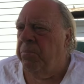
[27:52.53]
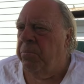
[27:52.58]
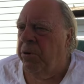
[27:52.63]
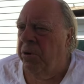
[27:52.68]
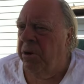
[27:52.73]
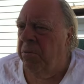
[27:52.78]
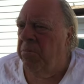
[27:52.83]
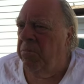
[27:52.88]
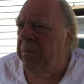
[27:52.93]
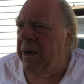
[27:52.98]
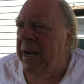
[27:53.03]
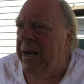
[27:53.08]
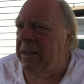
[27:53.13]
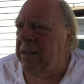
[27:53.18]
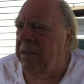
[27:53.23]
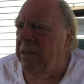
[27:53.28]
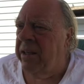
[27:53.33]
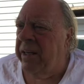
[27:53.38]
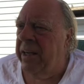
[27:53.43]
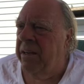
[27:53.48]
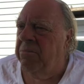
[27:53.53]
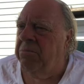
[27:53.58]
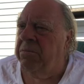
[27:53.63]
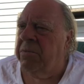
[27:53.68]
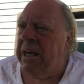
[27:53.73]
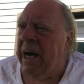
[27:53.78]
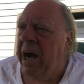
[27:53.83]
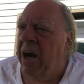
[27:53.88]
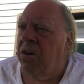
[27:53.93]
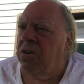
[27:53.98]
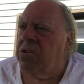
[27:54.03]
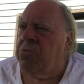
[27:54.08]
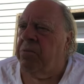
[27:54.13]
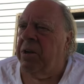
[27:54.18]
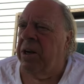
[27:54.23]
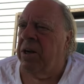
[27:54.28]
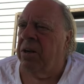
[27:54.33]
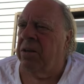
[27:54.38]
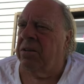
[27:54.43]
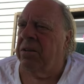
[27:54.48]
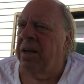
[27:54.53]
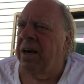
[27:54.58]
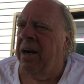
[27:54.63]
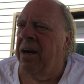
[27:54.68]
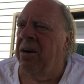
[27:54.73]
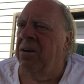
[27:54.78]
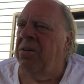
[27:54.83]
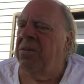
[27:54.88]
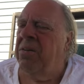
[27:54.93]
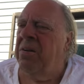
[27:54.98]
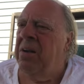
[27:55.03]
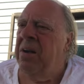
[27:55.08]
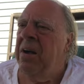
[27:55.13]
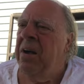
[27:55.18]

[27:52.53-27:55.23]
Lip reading: put them back, give them cow's milk now,